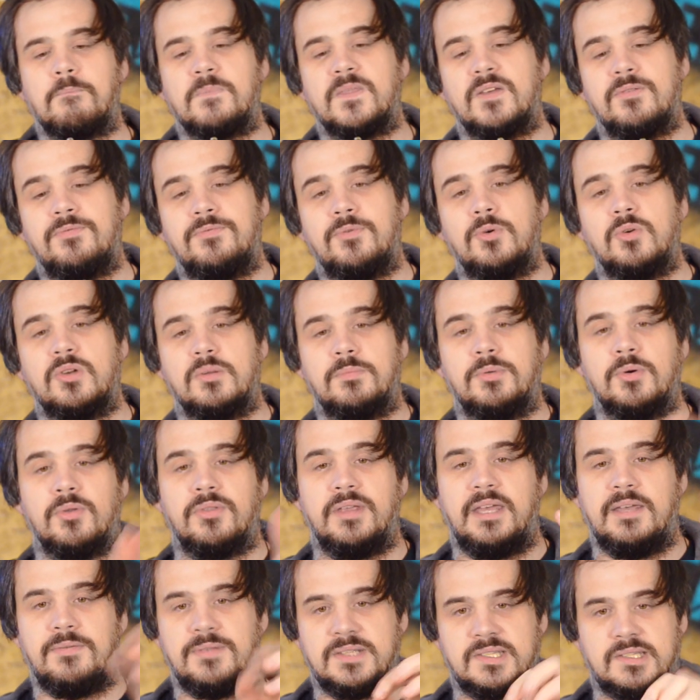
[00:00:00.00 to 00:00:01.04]
affordable
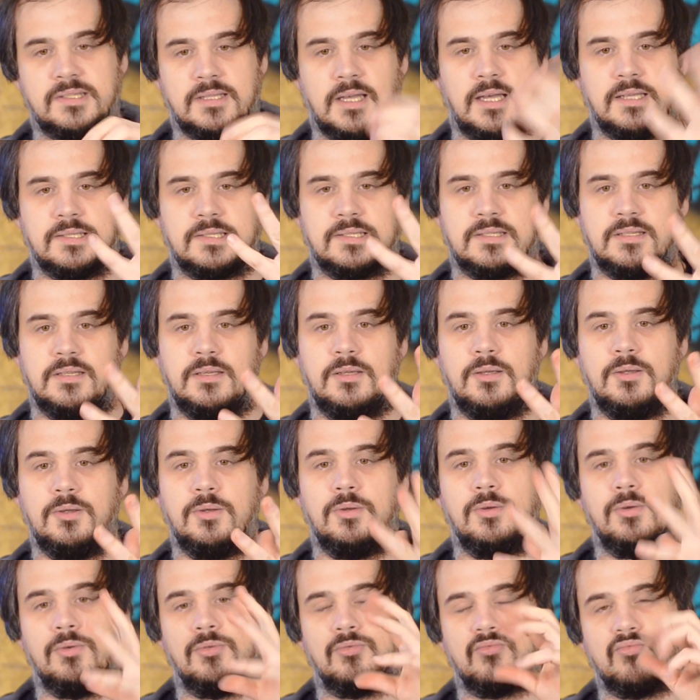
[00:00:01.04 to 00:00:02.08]
that if it starts
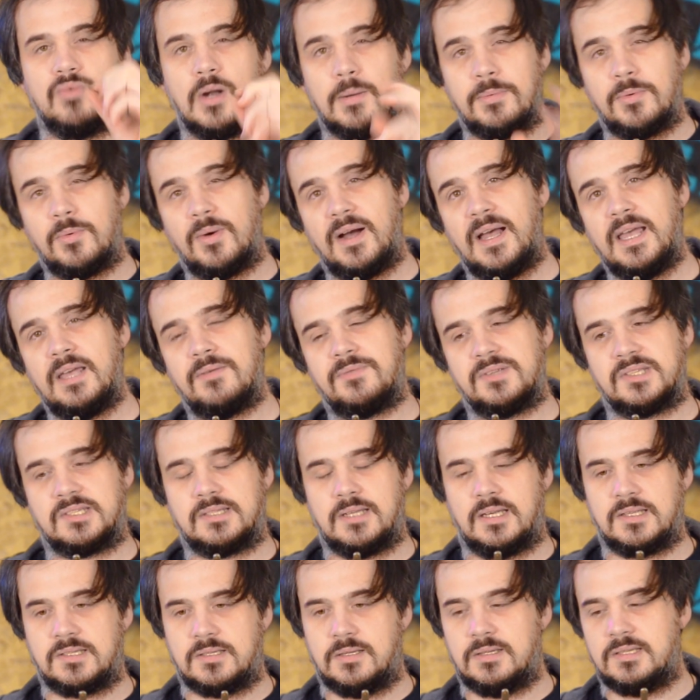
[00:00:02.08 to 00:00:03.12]
to rub away, if it
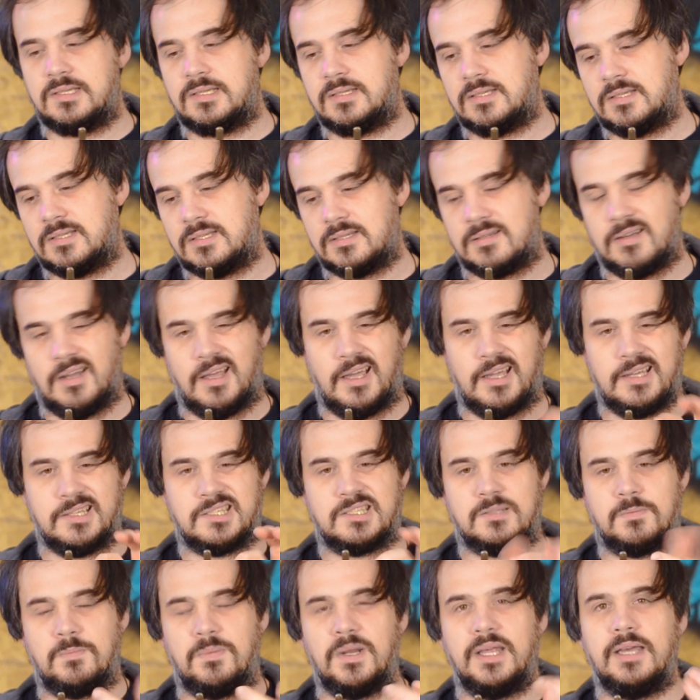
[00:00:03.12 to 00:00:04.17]
starts to like
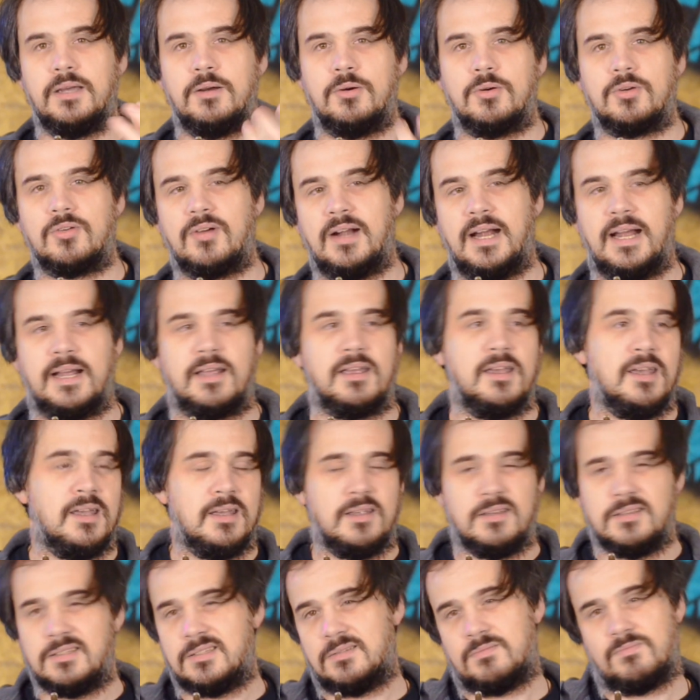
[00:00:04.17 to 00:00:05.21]
split or crack,
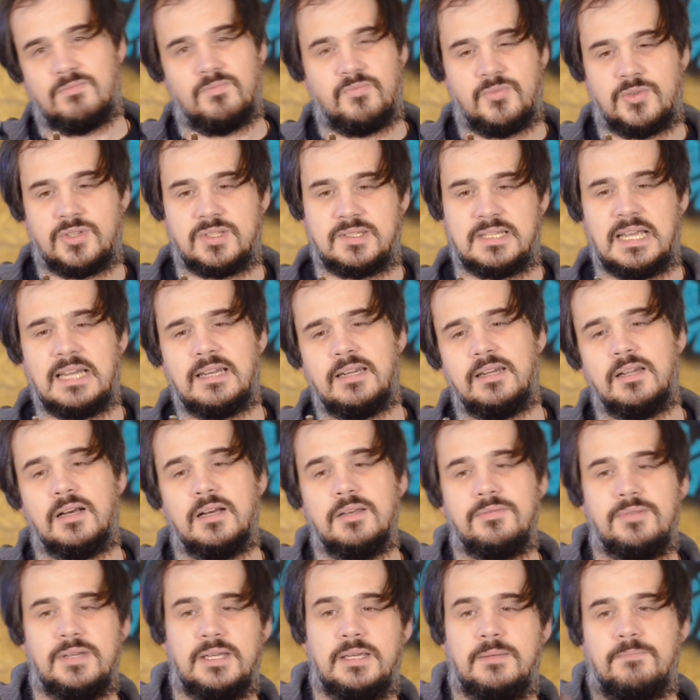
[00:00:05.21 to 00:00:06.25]
Stanley
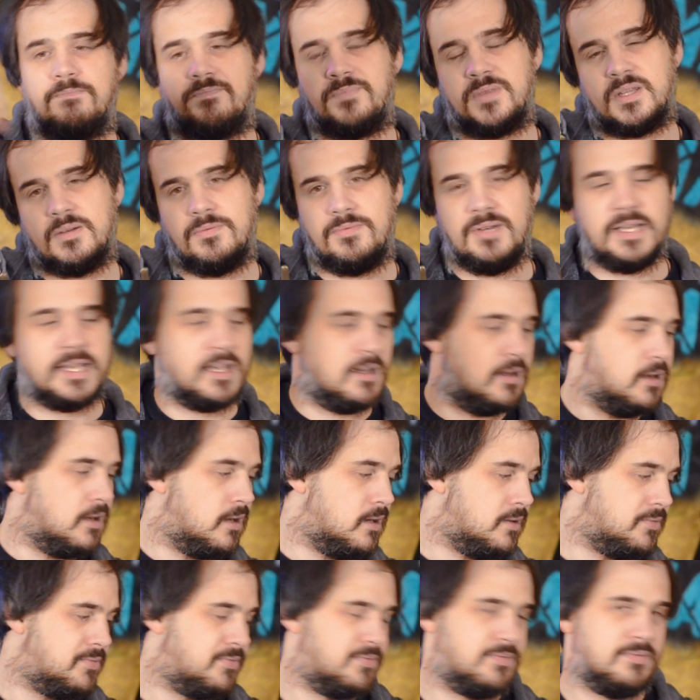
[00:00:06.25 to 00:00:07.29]
knife it, flick it
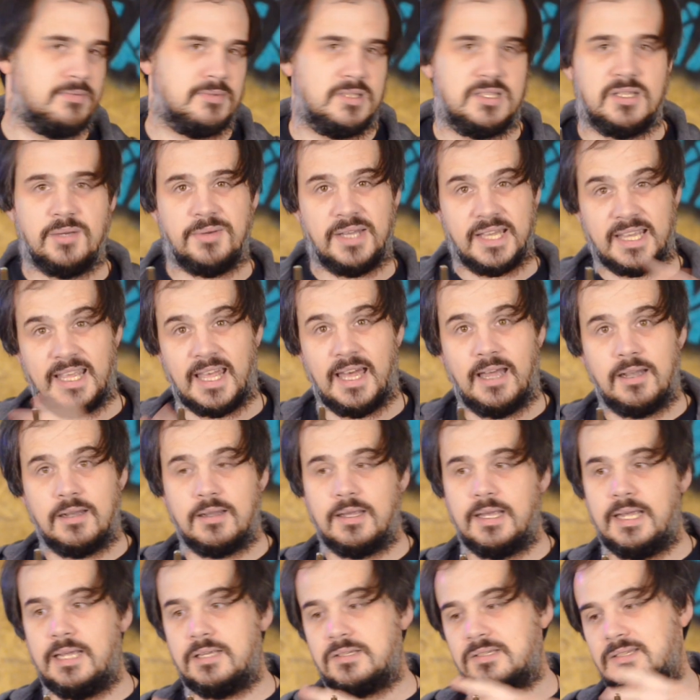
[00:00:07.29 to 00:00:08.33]
off, do it again.
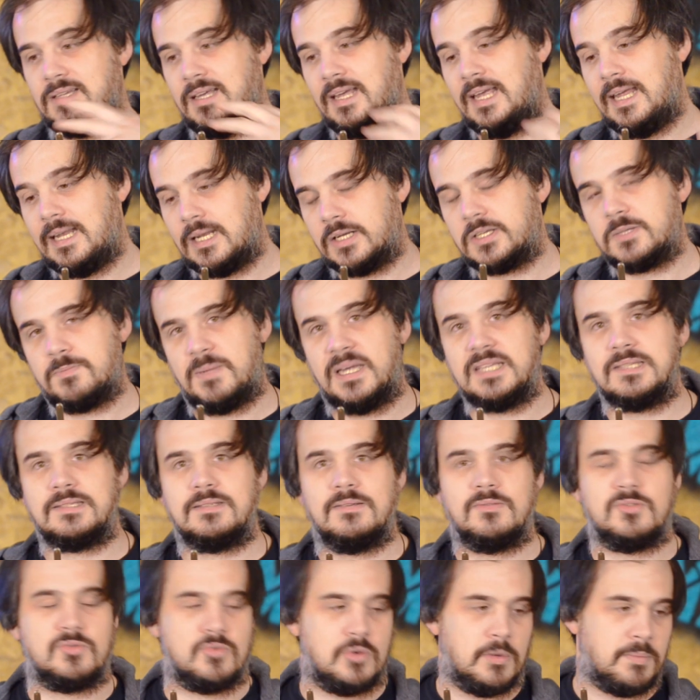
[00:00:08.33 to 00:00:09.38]
It's
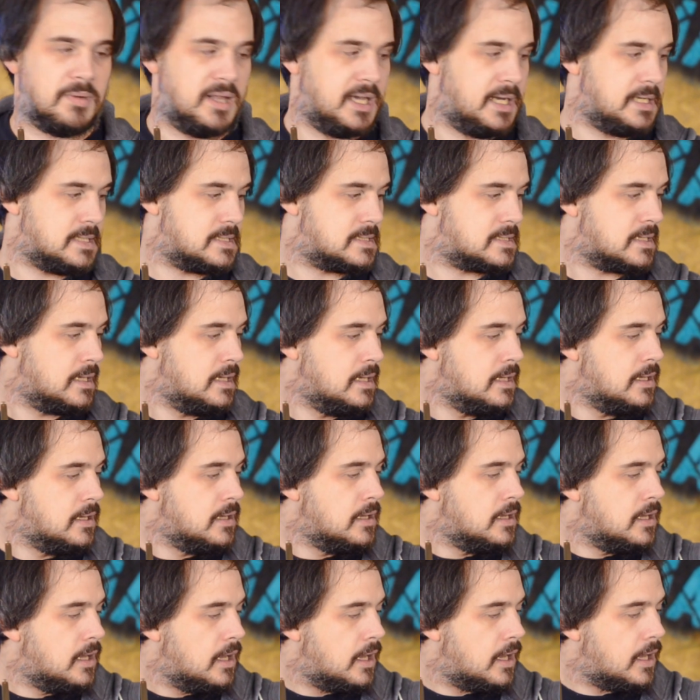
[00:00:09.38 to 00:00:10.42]
inexpensive to replace.
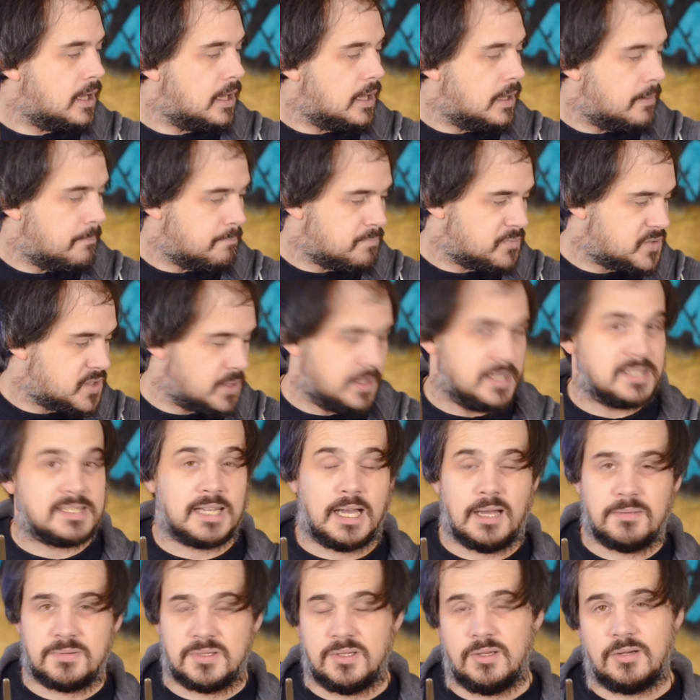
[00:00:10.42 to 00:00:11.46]
So it's
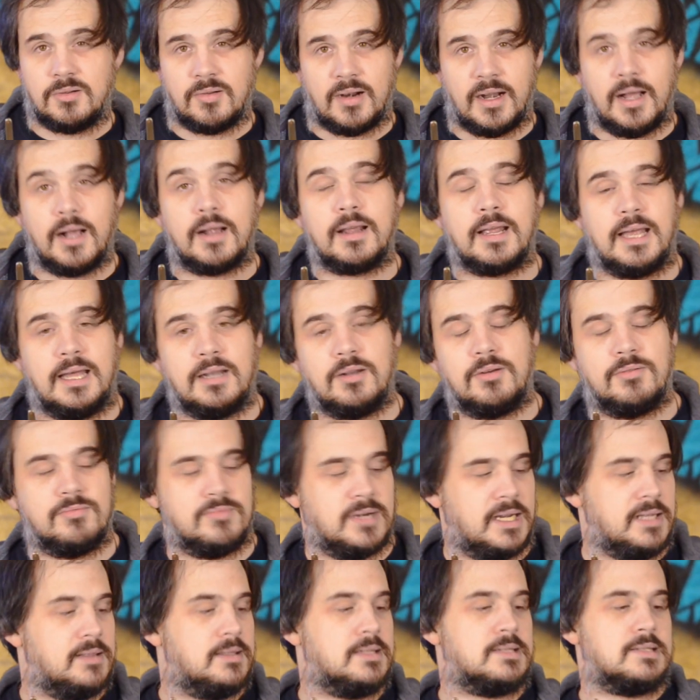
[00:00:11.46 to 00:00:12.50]
absolutely great. I cannot
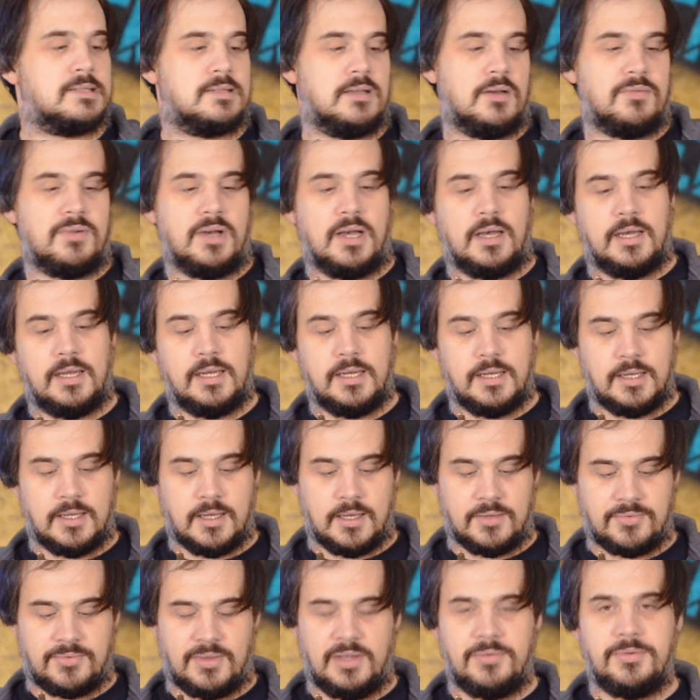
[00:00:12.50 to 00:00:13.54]
rate this stuff highly
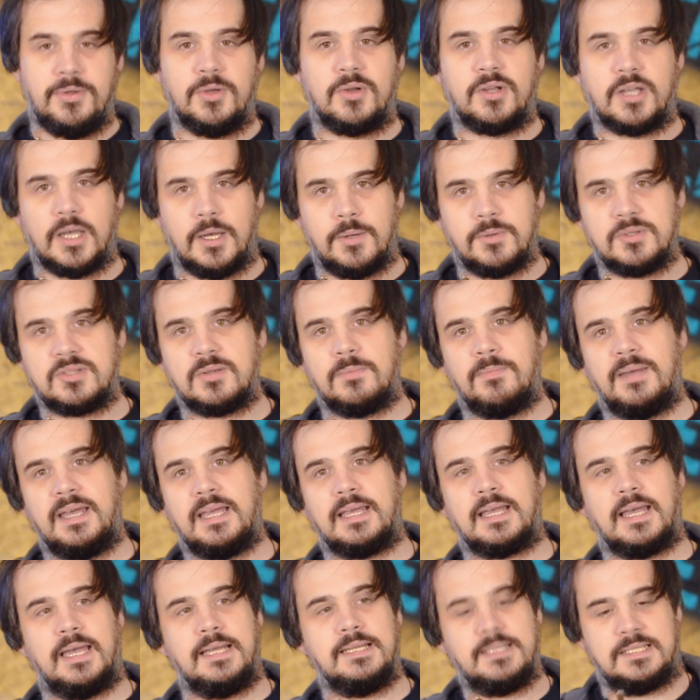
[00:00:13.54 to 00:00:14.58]
enough. If you're going to
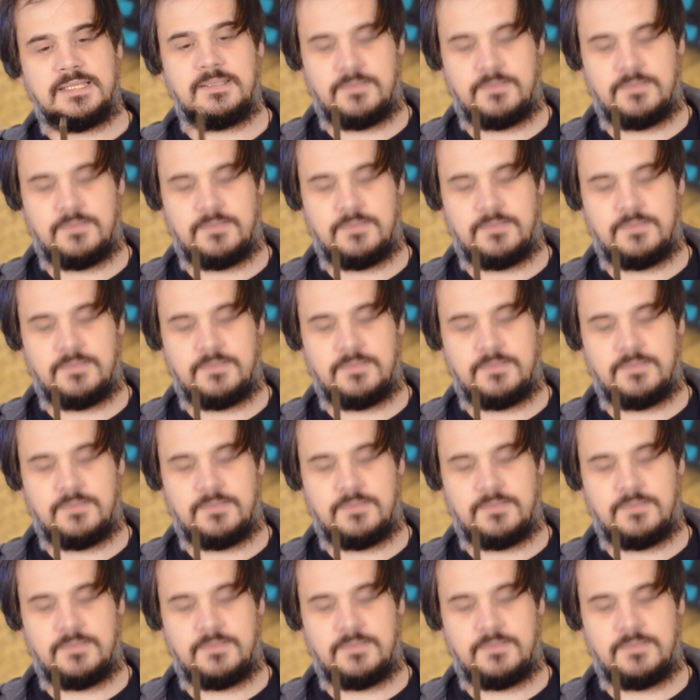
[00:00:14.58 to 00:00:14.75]
make a